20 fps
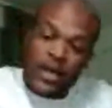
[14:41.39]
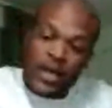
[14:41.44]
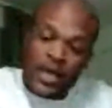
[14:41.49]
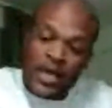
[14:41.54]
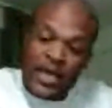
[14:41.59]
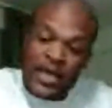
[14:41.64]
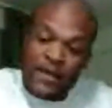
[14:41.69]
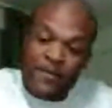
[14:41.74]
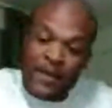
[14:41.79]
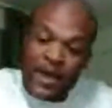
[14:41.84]

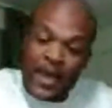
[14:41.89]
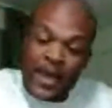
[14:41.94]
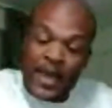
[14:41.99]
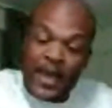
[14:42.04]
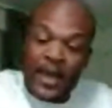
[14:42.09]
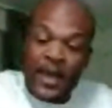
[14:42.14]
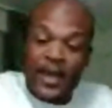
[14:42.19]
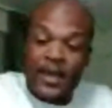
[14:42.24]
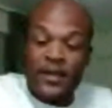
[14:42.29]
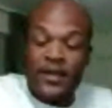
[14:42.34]

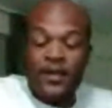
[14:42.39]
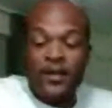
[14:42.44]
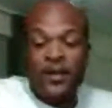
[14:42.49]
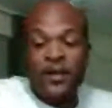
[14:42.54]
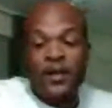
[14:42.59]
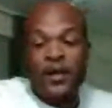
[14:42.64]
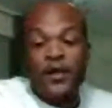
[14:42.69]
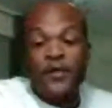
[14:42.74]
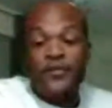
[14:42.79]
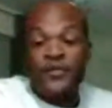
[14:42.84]
He-Man,
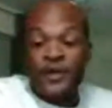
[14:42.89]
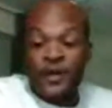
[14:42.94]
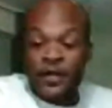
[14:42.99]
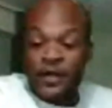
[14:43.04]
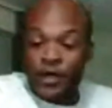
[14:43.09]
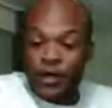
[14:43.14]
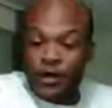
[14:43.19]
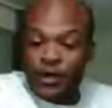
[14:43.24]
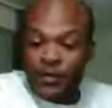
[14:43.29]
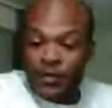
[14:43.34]

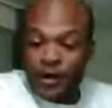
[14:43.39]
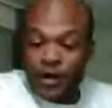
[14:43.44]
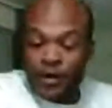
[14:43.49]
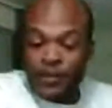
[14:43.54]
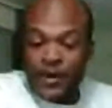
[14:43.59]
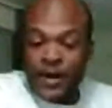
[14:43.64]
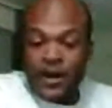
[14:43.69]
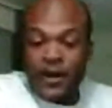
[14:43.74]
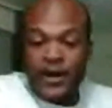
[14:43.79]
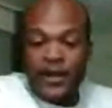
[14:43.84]
Thunder the
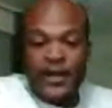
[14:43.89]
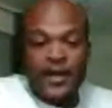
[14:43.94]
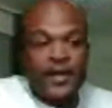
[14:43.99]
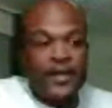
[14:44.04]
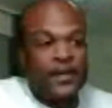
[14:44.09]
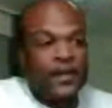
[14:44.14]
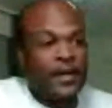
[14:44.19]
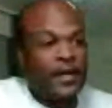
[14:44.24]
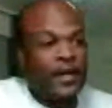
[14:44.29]
Barbarian.